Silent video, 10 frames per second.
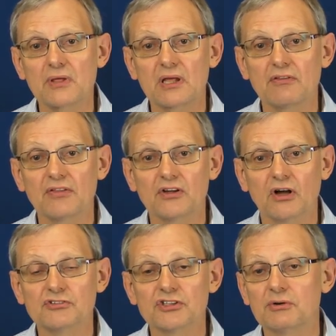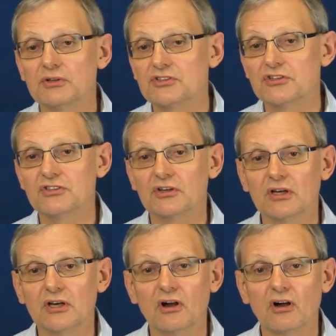the consequences
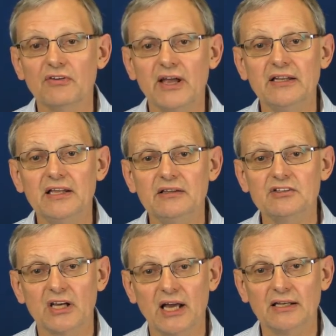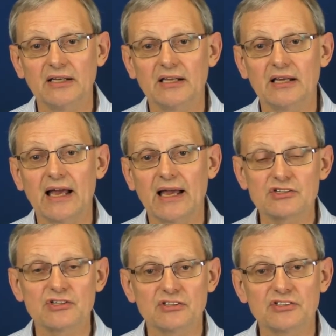of any tightening
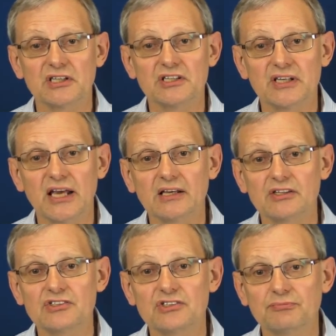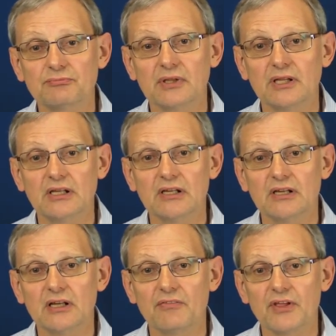actions that it takes.
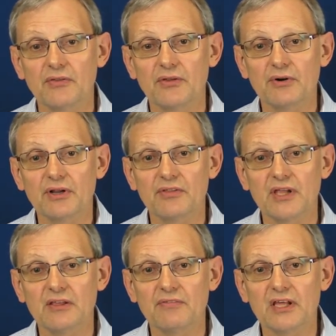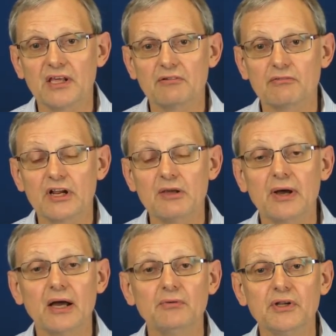The
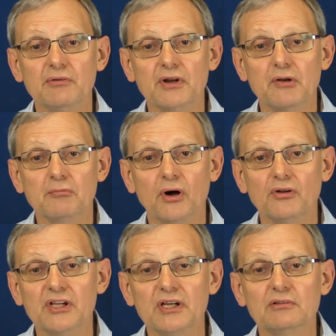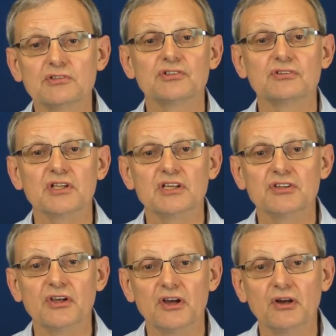rebound in bond yields this
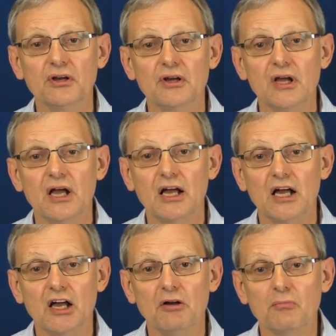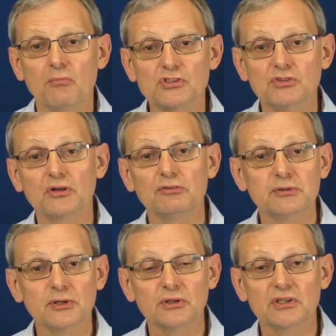year was not a
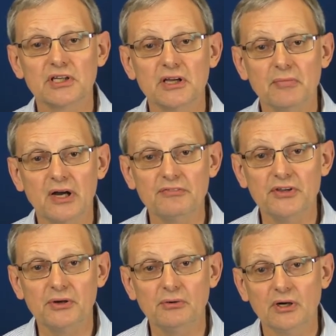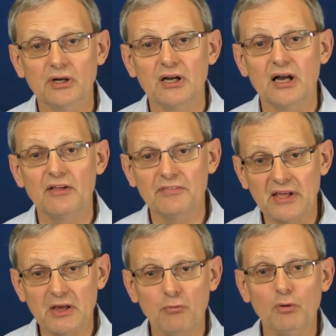fluke, in my view. I think
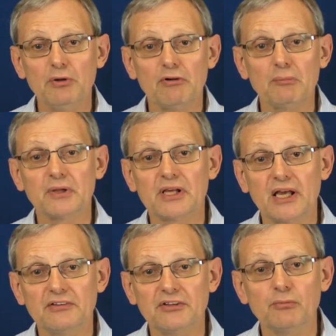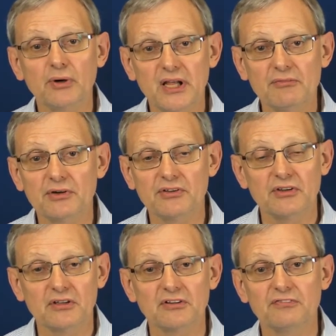it will be replicated whenever
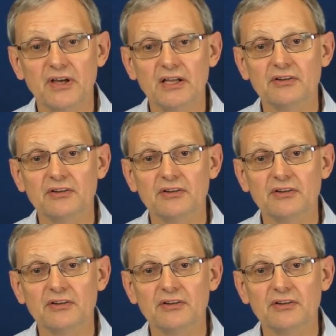the Fed